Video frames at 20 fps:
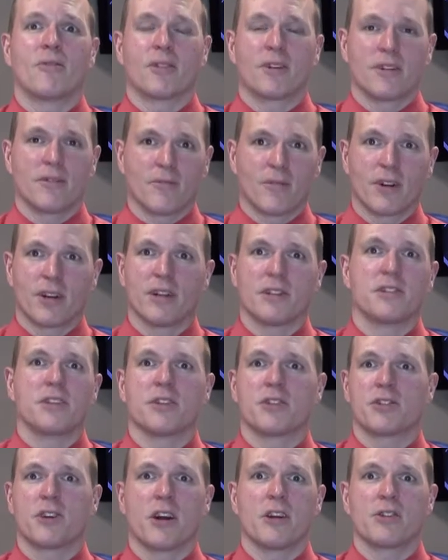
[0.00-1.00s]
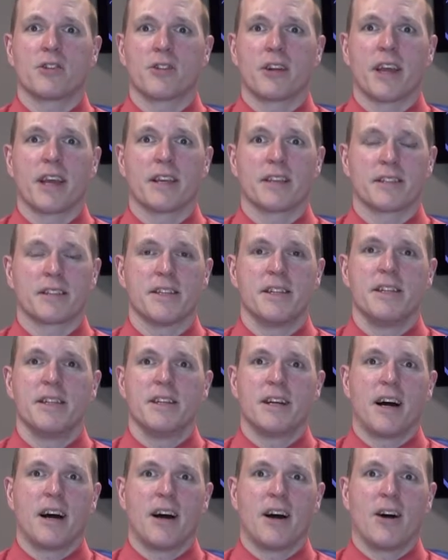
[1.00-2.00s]
We're going to discharge your case,
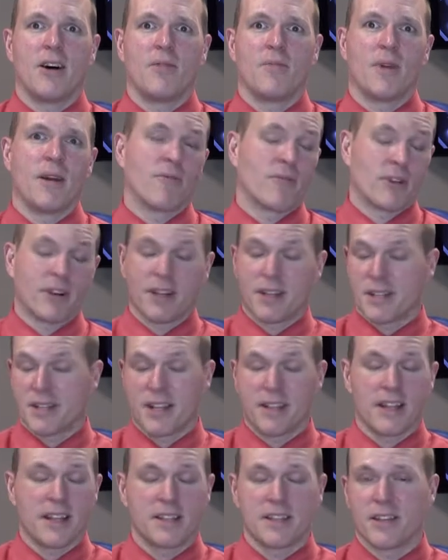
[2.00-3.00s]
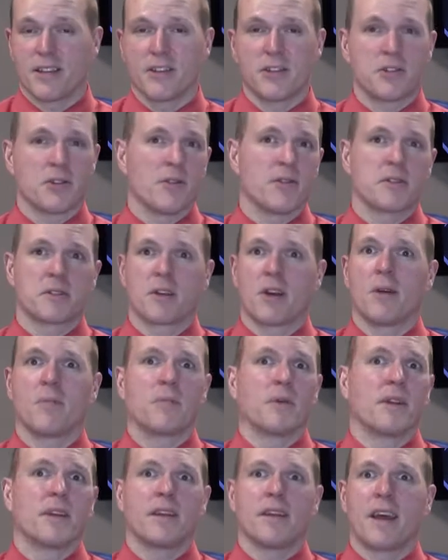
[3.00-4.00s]
and we're going to send that to the insurance
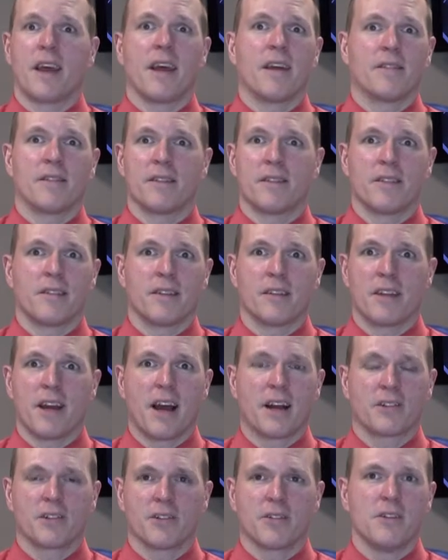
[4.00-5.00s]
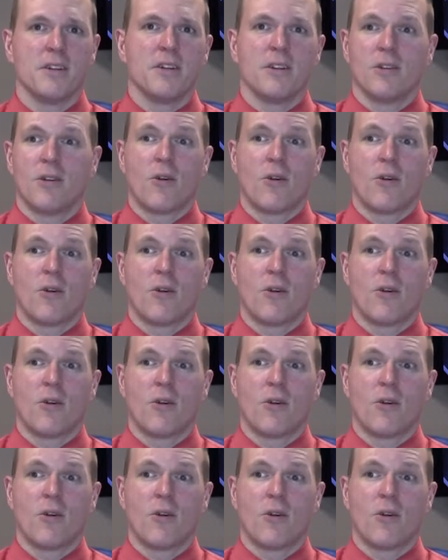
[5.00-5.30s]
company and the doctor.